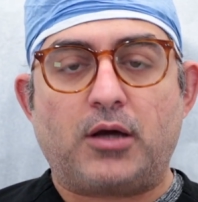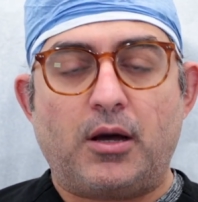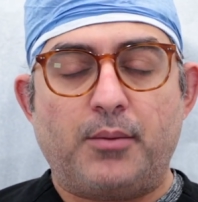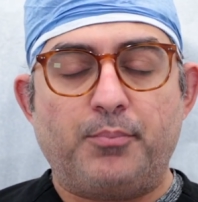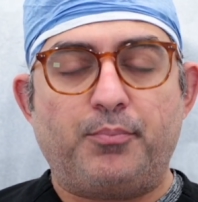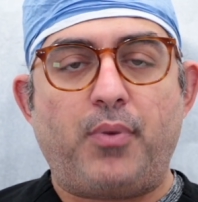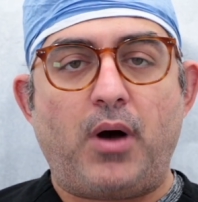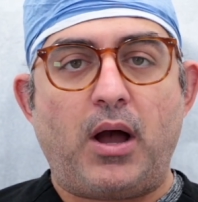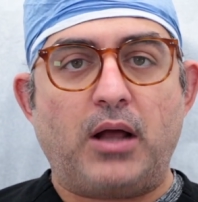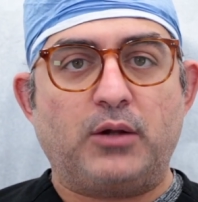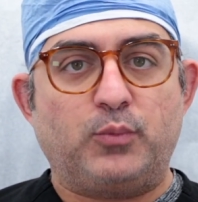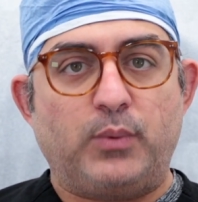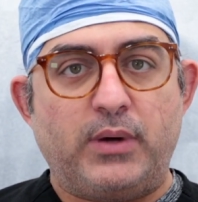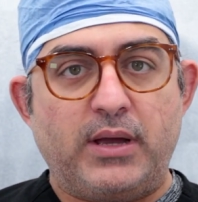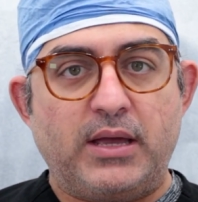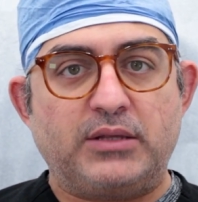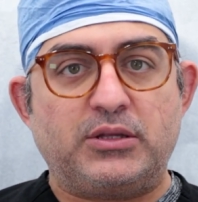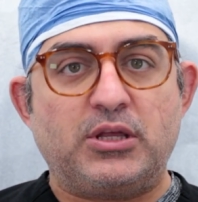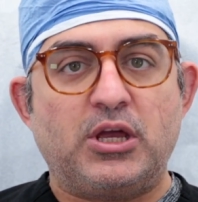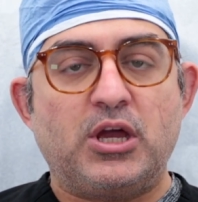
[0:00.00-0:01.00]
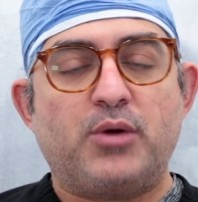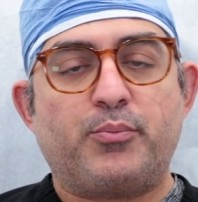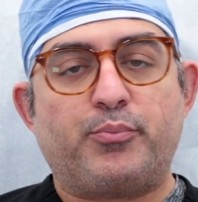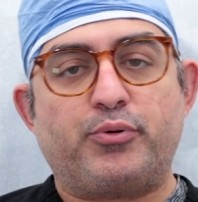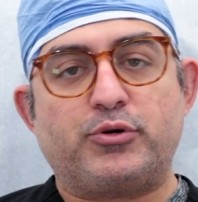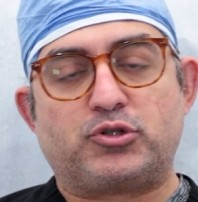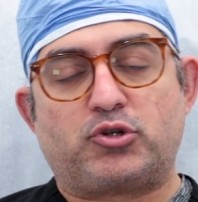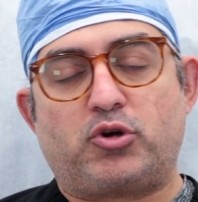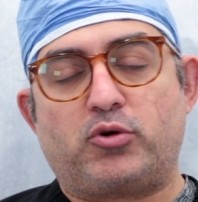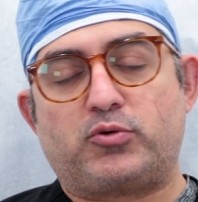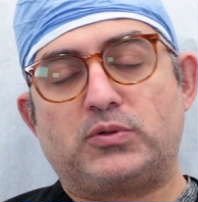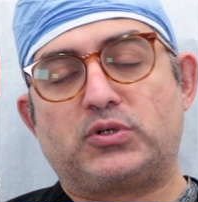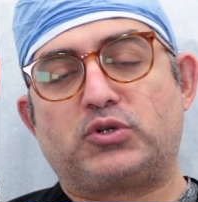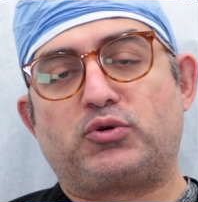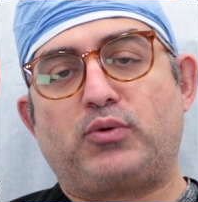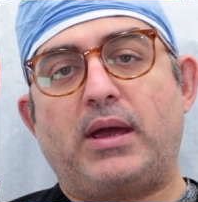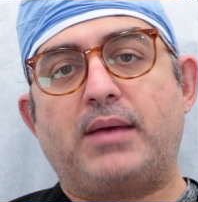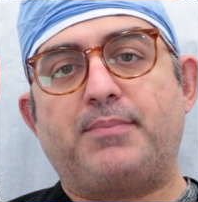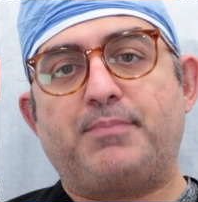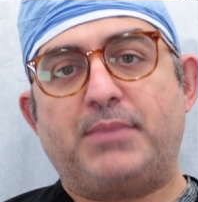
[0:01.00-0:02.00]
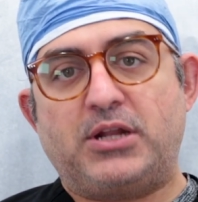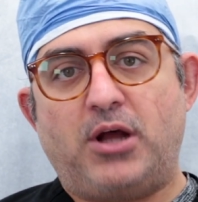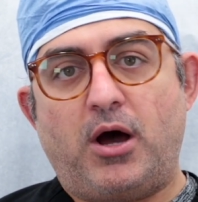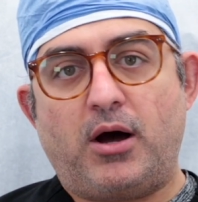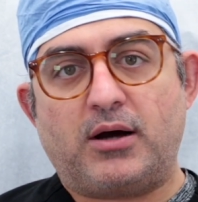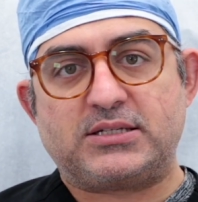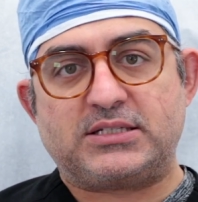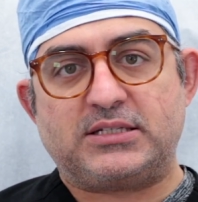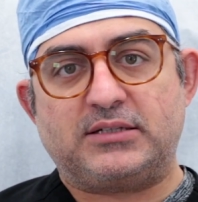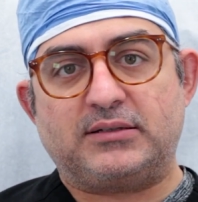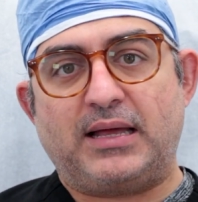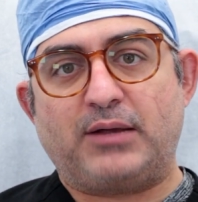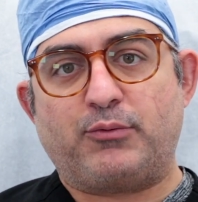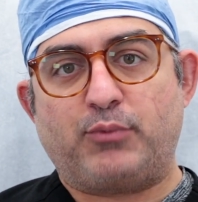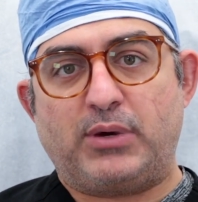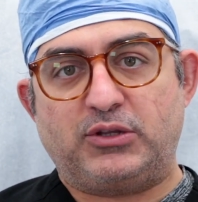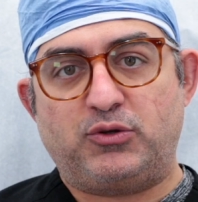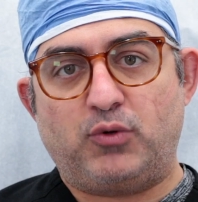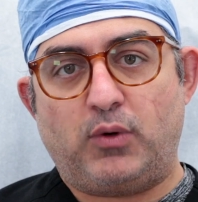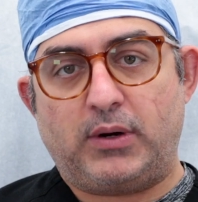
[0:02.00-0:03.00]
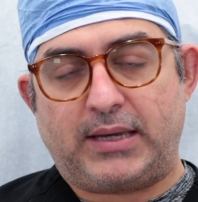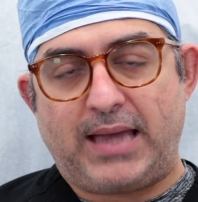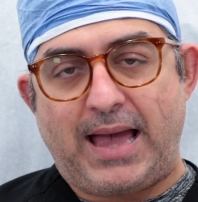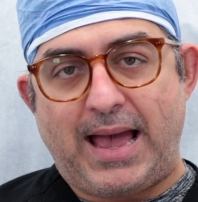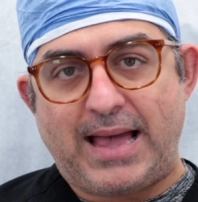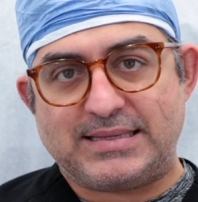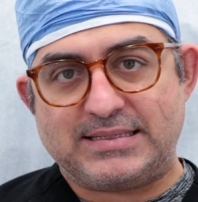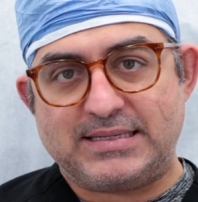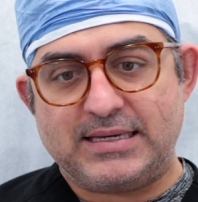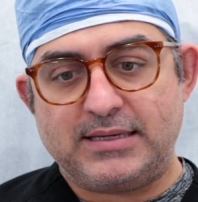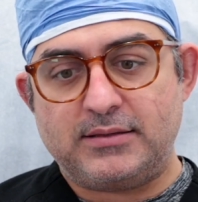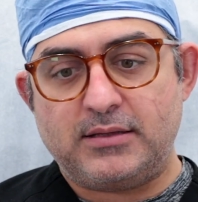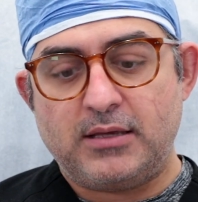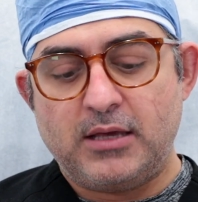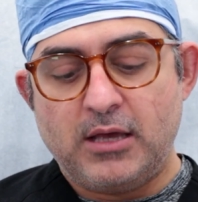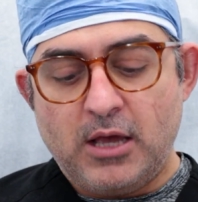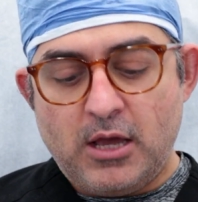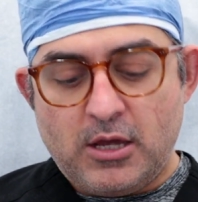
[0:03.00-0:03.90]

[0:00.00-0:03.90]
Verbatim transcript: combined with prescription grade minoxidil and retinoic acid.